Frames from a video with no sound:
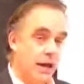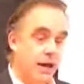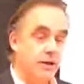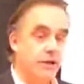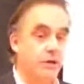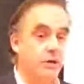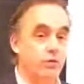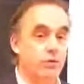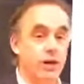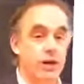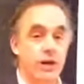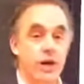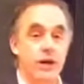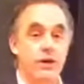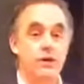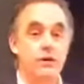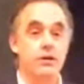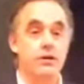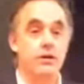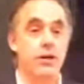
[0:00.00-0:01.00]
And so then I
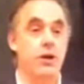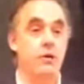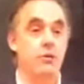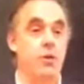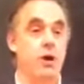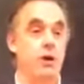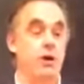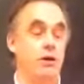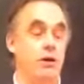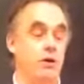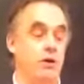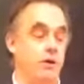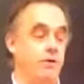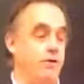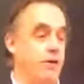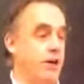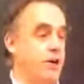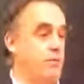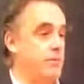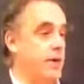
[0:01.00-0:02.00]
could say, well, the
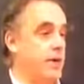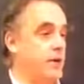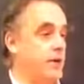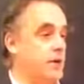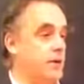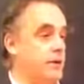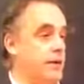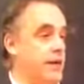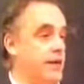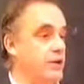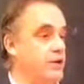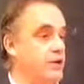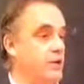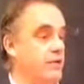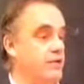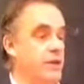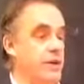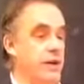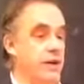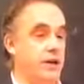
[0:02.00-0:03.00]
fundamental nature
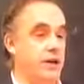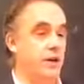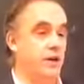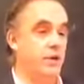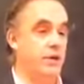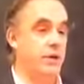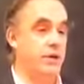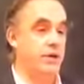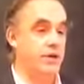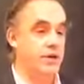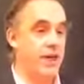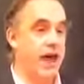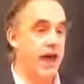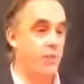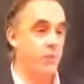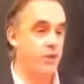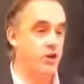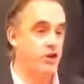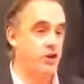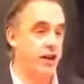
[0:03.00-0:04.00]
of the unknown is
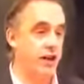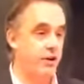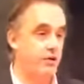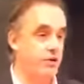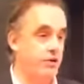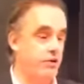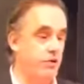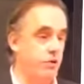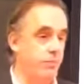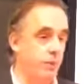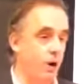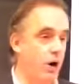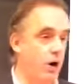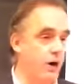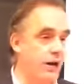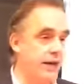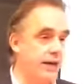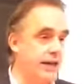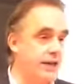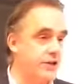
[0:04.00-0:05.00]
that which tears you
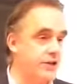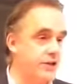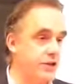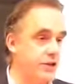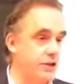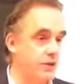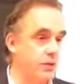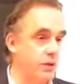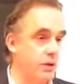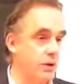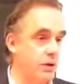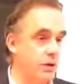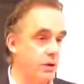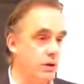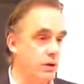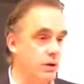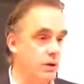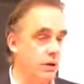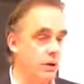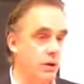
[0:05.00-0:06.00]
apart and eats you.
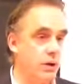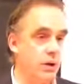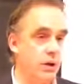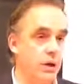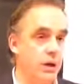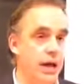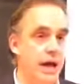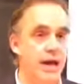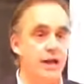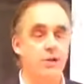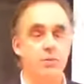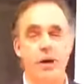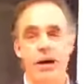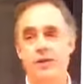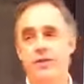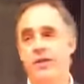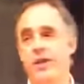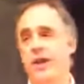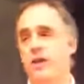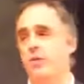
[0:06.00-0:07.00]
And you
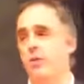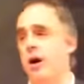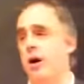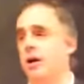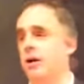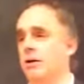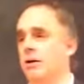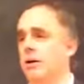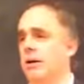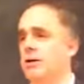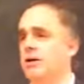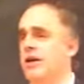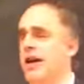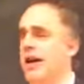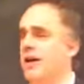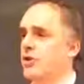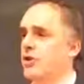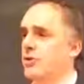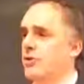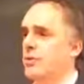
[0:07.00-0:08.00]
might think, well, is
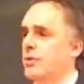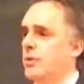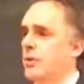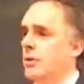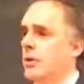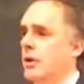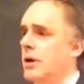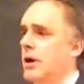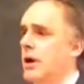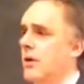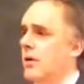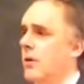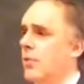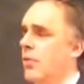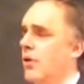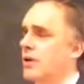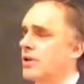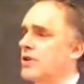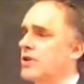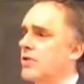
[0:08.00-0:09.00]
that,
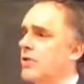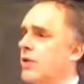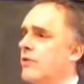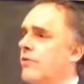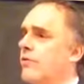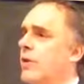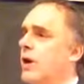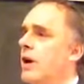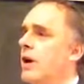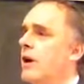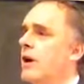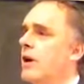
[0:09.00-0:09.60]
what sort of